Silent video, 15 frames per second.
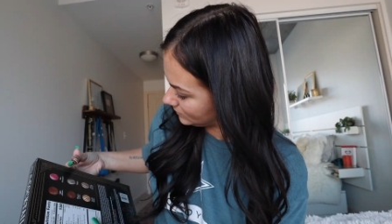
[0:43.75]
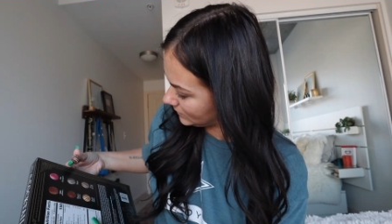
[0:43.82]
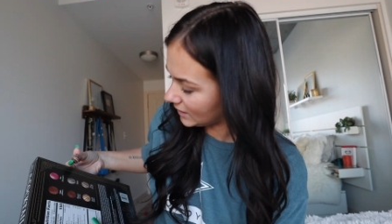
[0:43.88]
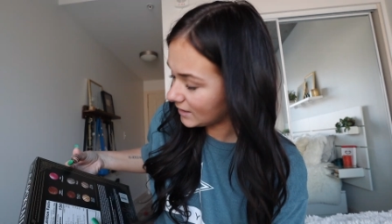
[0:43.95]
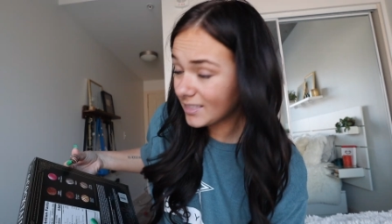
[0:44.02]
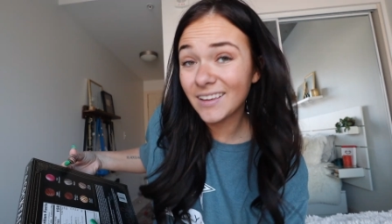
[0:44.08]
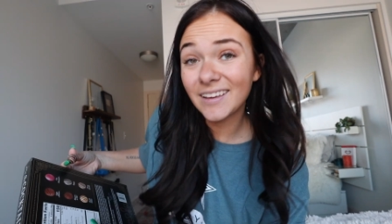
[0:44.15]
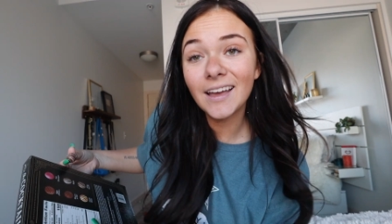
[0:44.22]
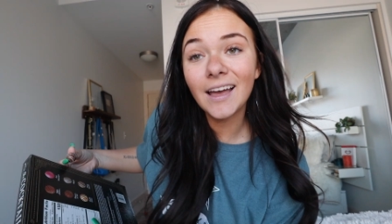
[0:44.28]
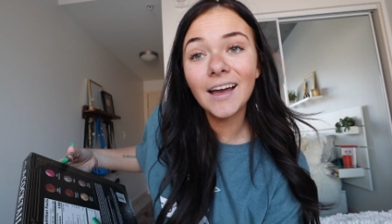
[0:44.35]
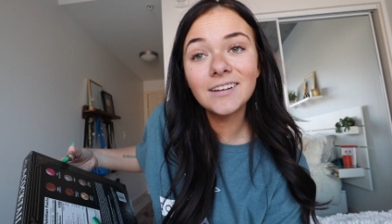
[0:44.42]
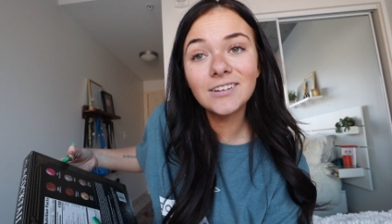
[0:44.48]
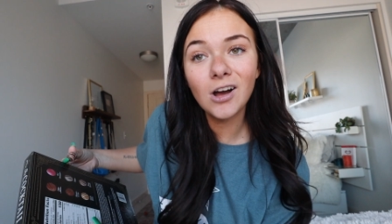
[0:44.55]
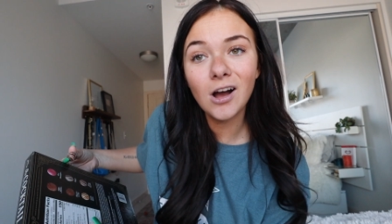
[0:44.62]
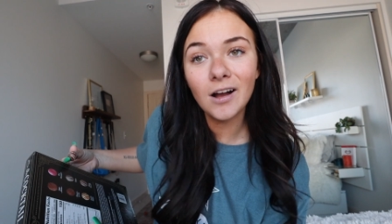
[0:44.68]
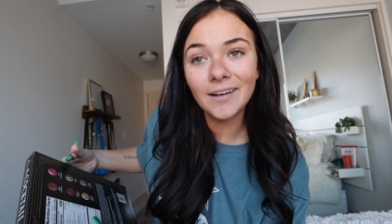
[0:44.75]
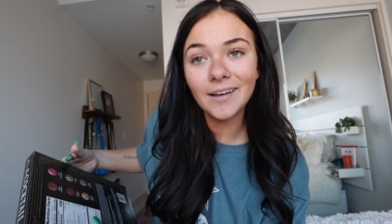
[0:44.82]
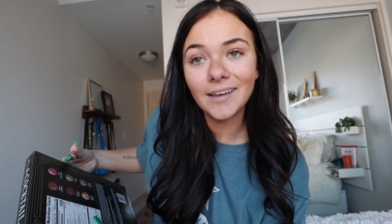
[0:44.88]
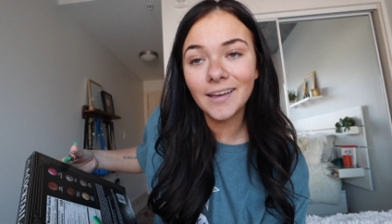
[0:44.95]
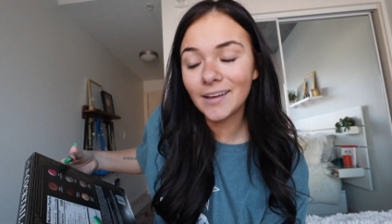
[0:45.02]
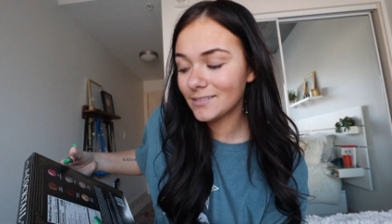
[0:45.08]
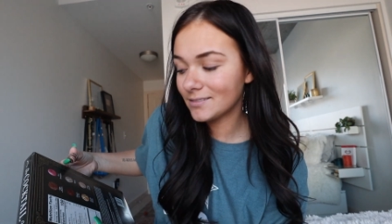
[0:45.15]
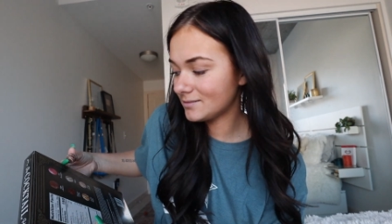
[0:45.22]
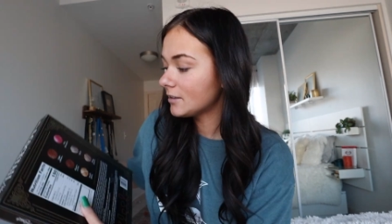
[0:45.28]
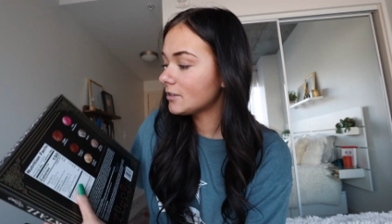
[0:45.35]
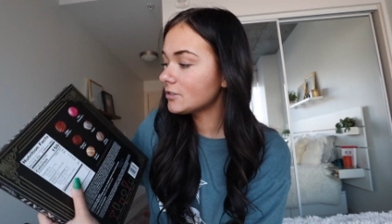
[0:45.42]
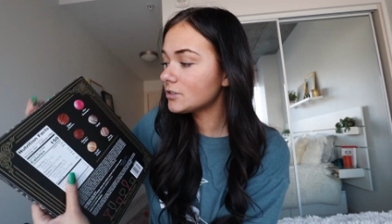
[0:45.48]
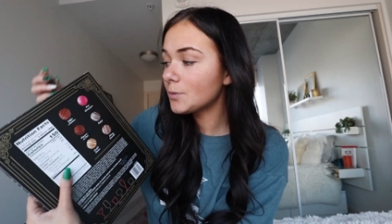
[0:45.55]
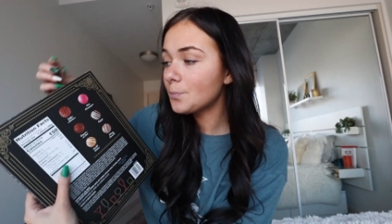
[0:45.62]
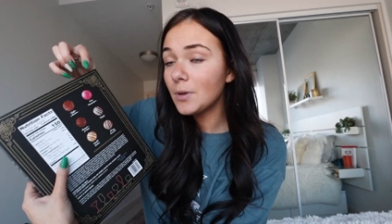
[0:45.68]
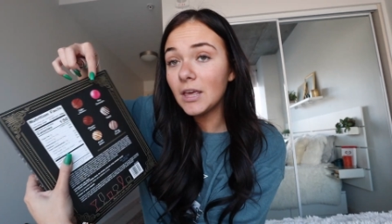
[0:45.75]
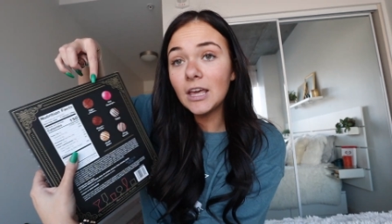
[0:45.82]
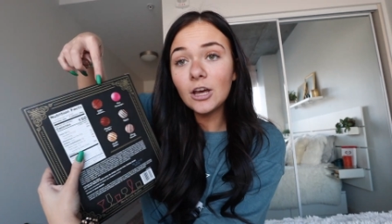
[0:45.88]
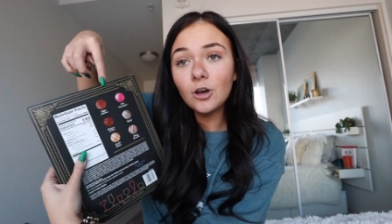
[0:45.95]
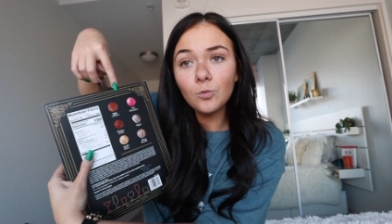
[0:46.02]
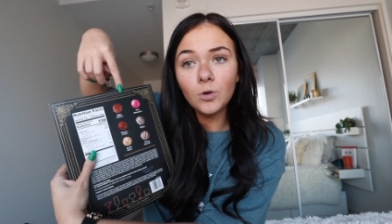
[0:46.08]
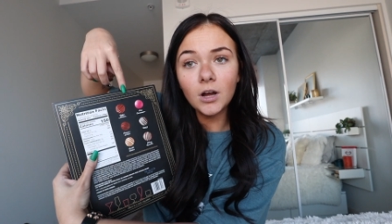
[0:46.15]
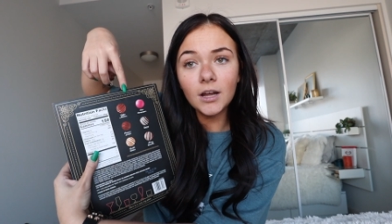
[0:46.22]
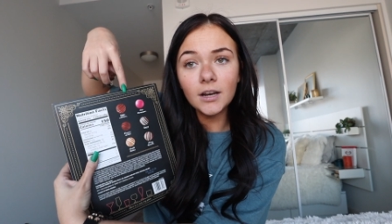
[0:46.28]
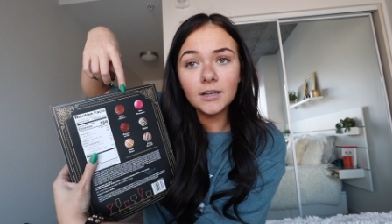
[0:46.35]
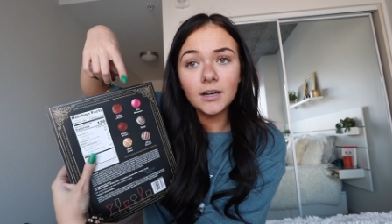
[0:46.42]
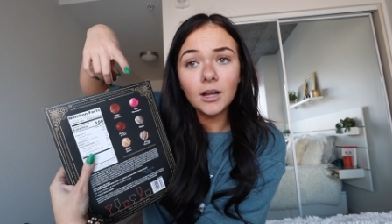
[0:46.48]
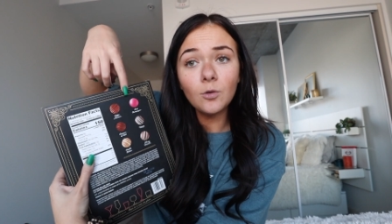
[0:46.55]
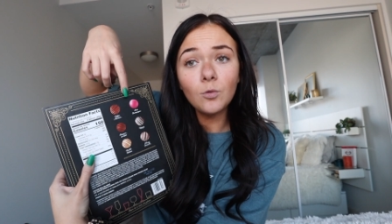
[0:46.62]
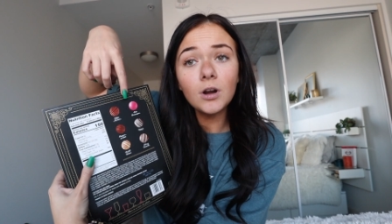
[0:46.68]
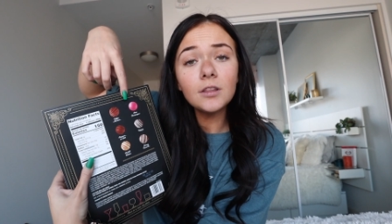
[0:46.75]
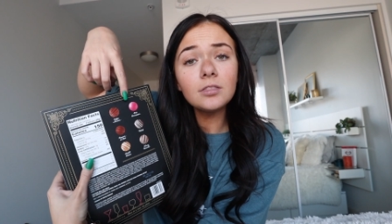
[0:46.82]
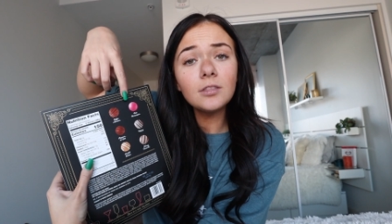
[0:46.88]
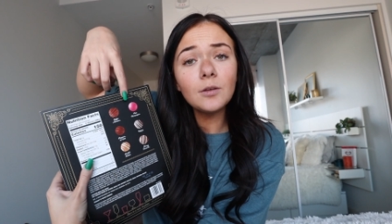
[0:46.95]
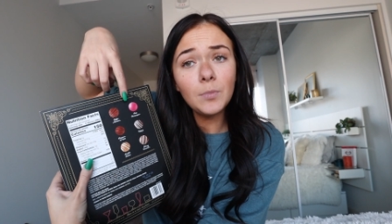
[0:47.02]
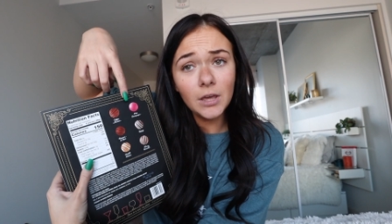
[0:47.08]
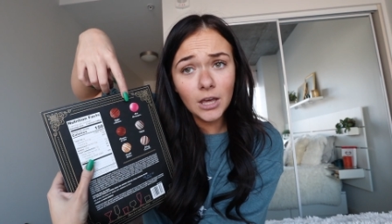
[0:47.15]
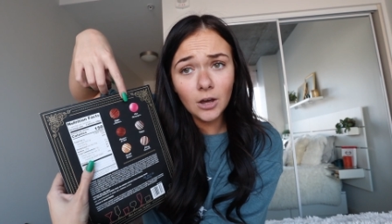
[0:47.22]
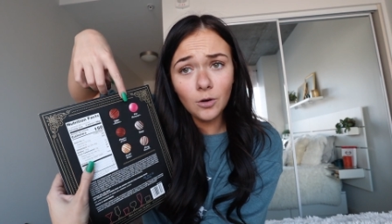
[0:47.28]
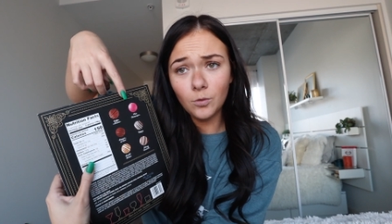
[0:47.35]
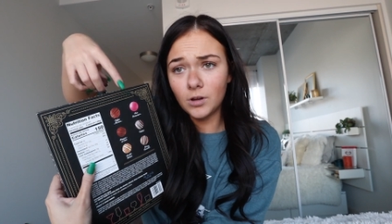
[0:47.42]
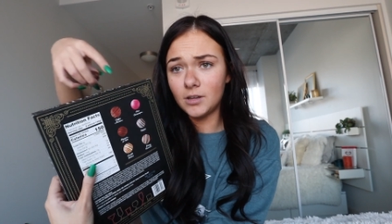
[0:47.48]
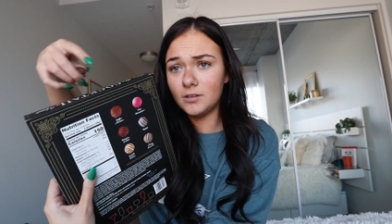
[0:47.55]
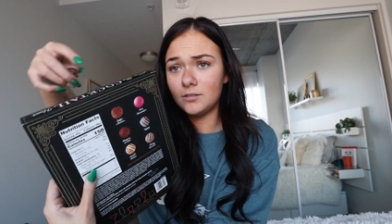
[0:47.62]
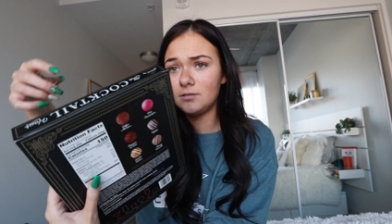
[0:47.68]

I think, eggnog again. There's a pink one, and I want the pink one